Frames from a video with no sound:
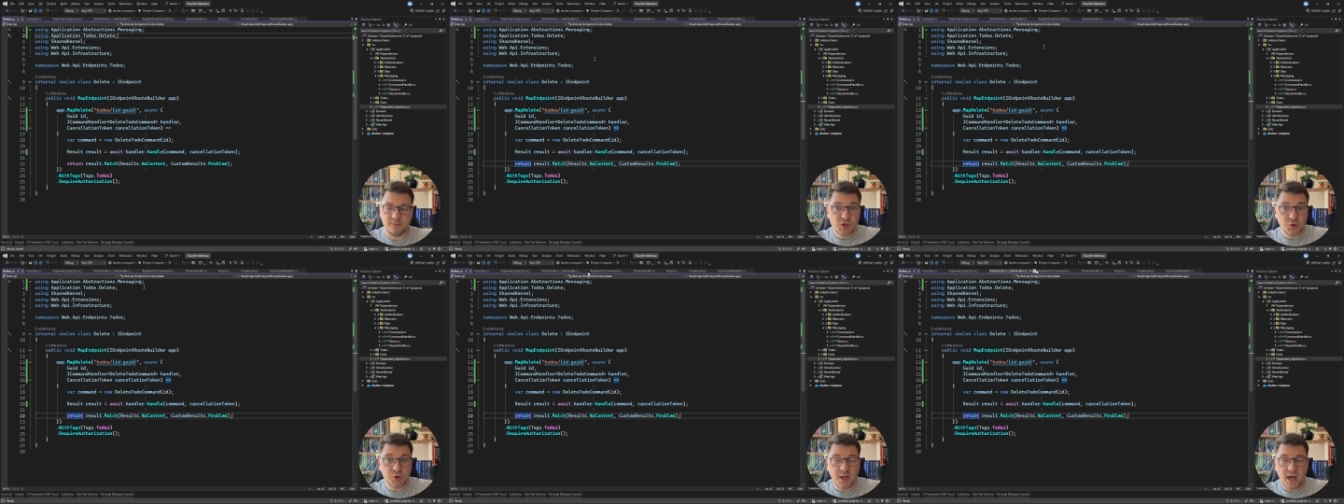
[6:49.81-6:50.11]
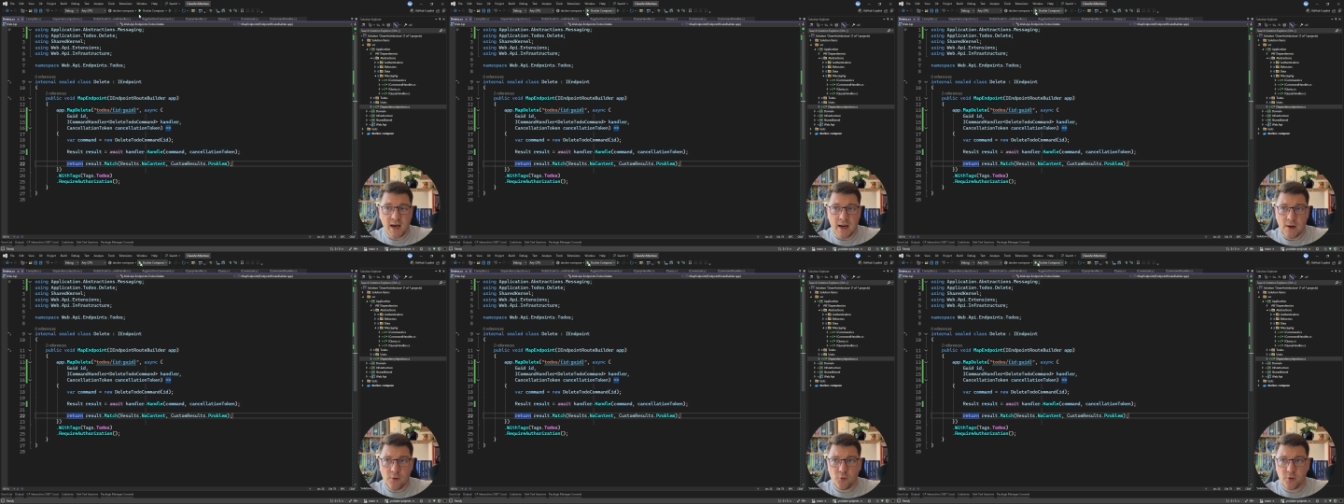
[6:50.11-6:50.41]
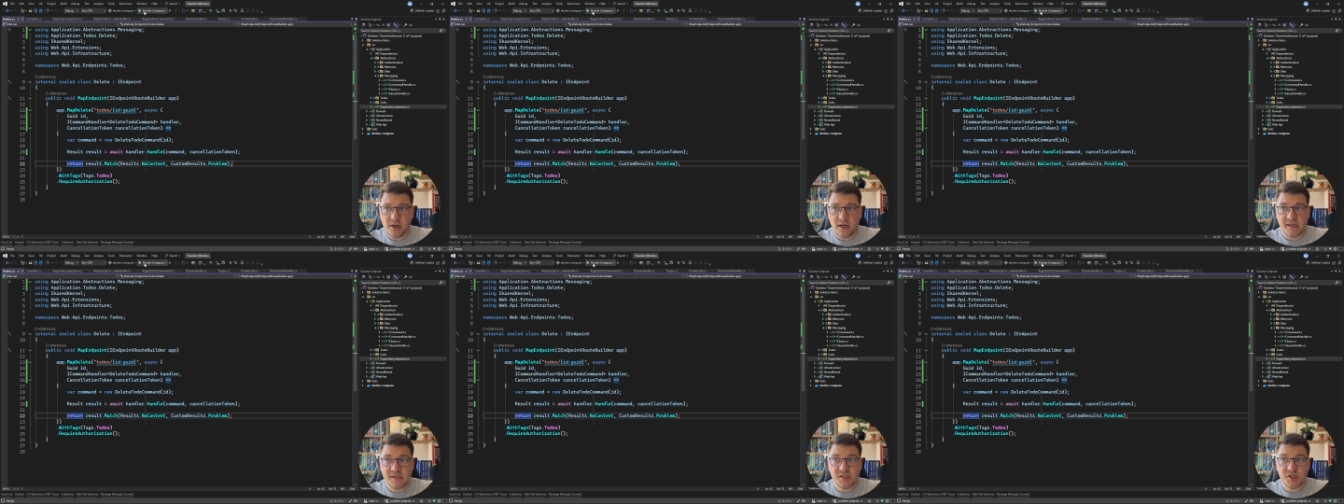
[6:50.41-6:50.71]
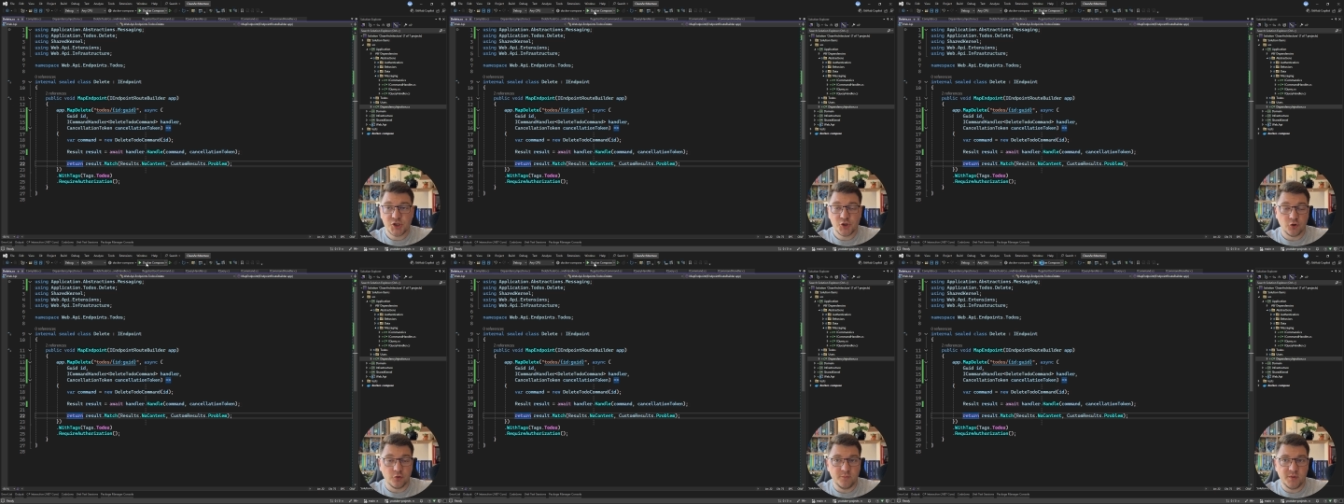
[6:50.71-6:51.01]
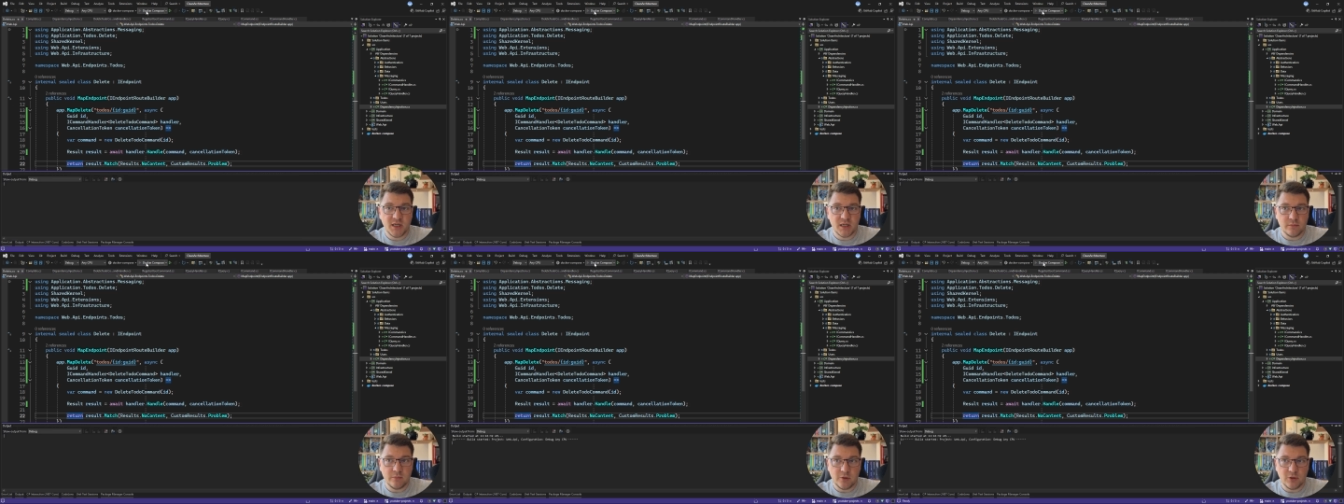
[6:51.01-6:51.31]
So now I should
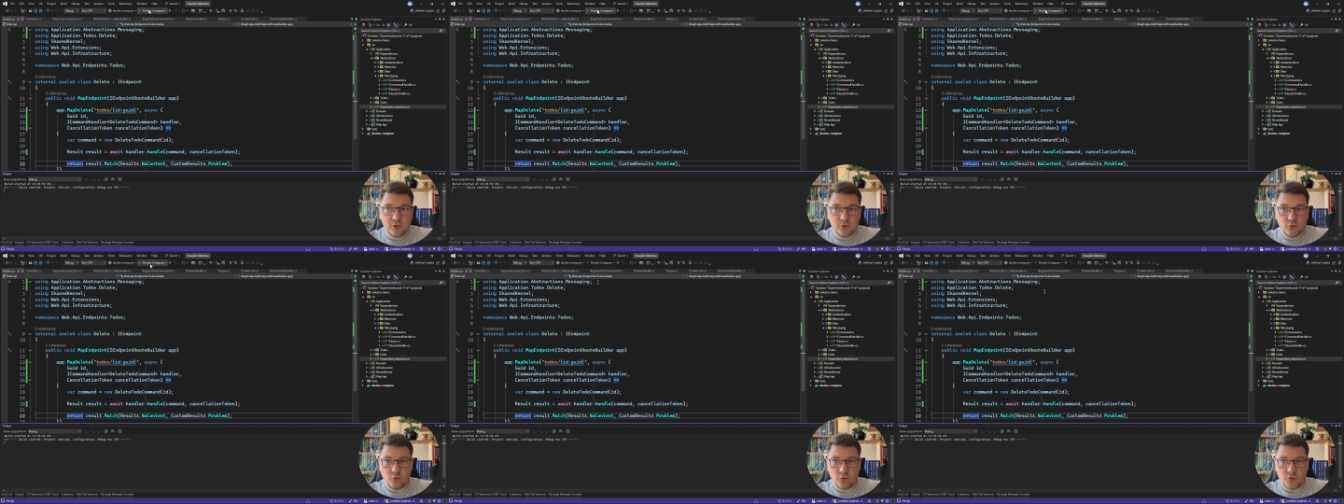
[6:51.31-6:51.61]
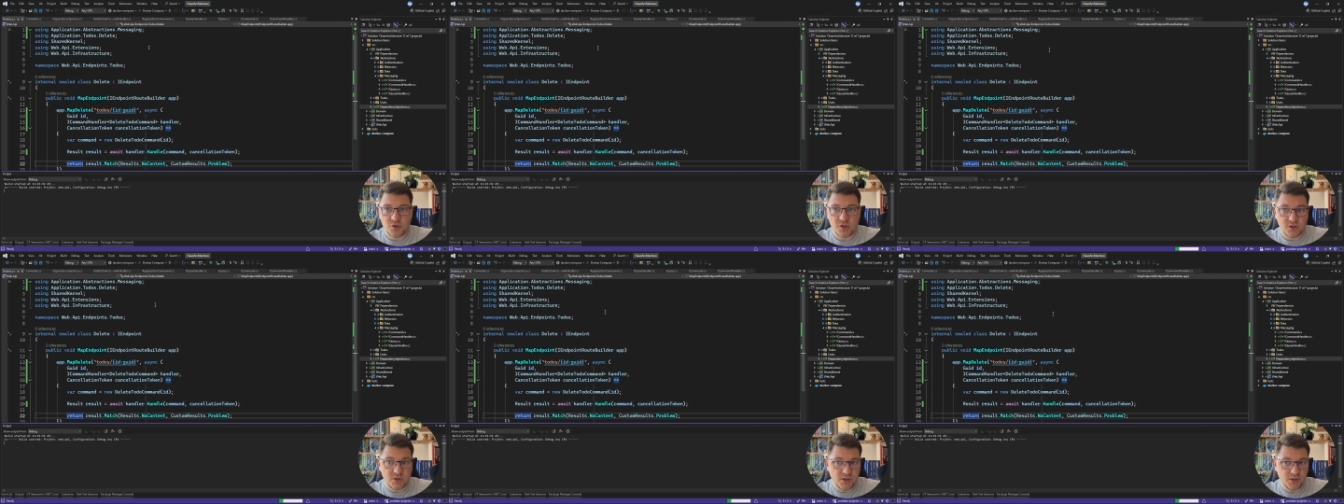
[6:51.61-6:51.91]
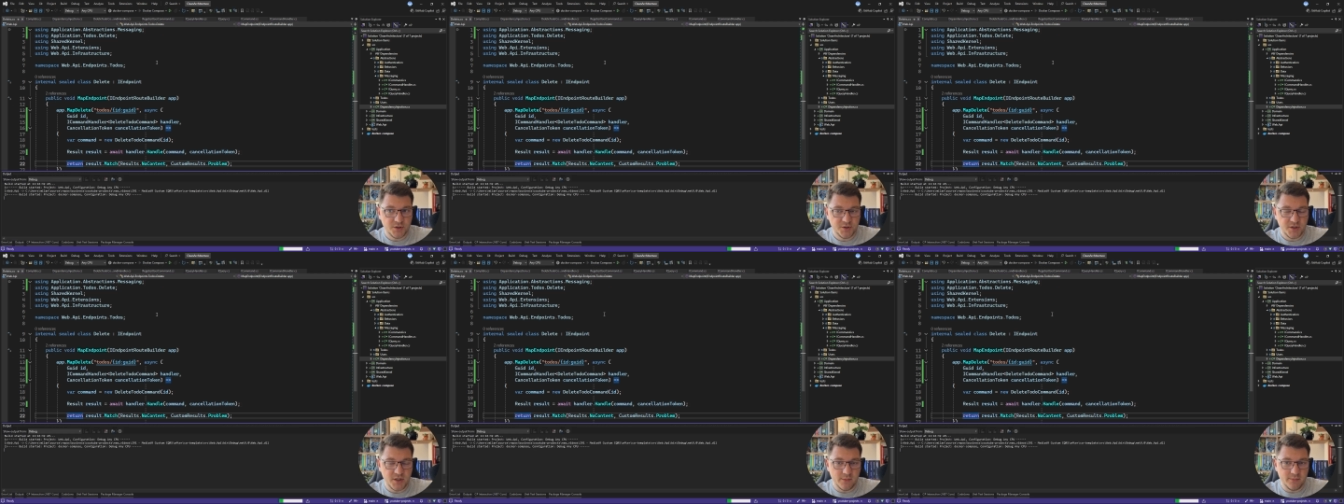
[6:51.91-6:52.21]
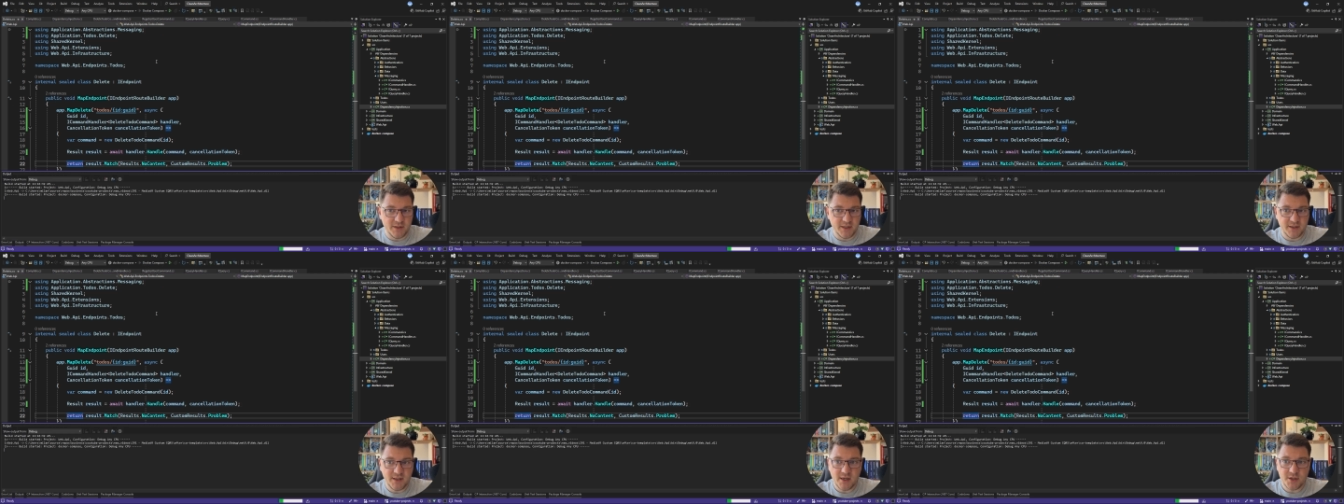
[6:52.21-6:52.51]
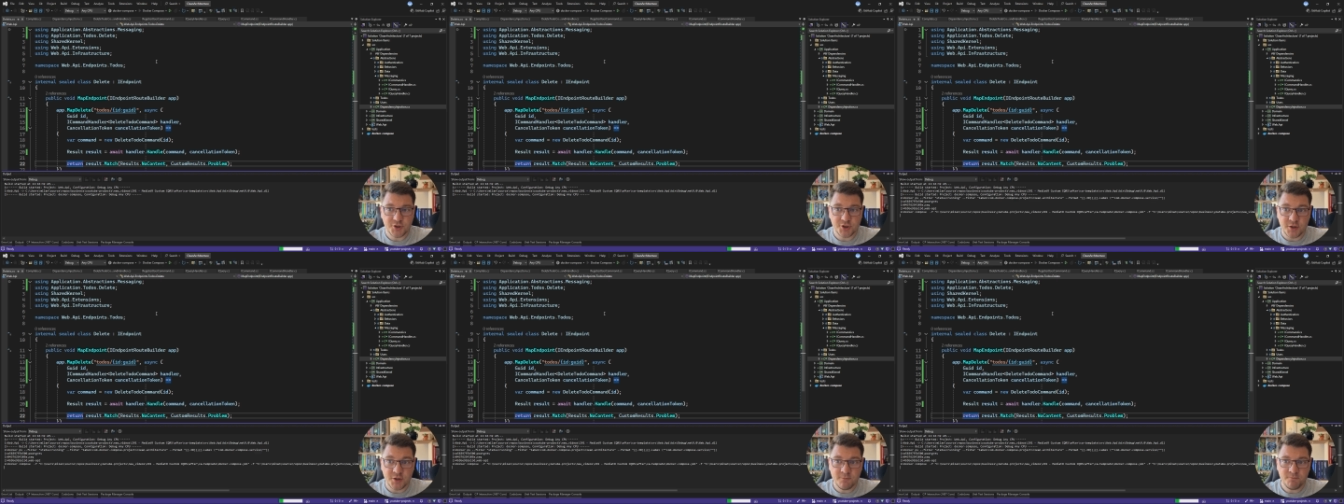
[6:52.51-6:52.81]
be able to start the
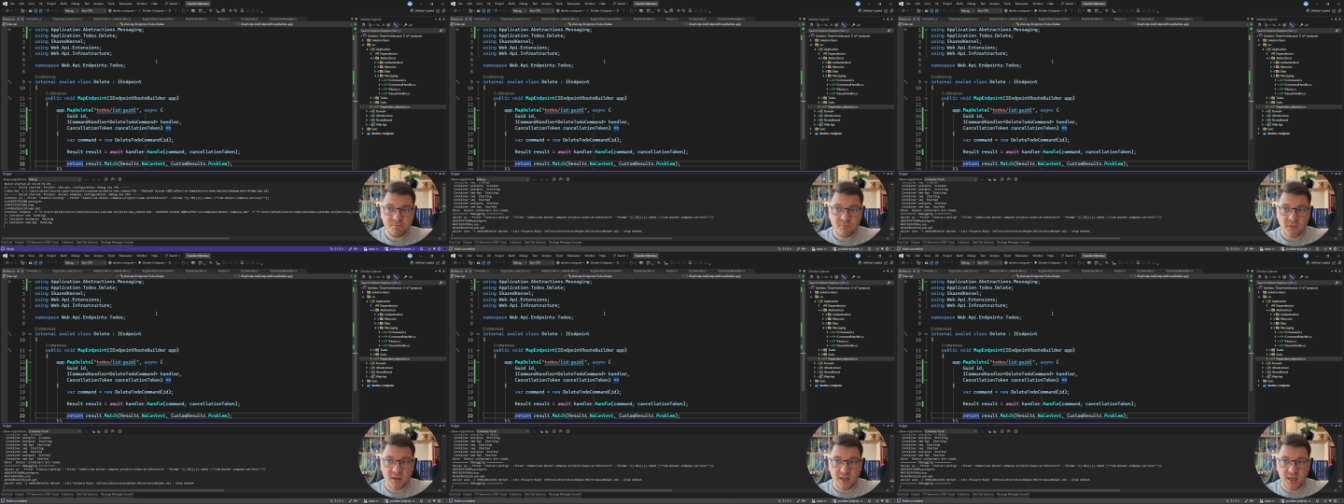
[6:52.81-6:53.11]
application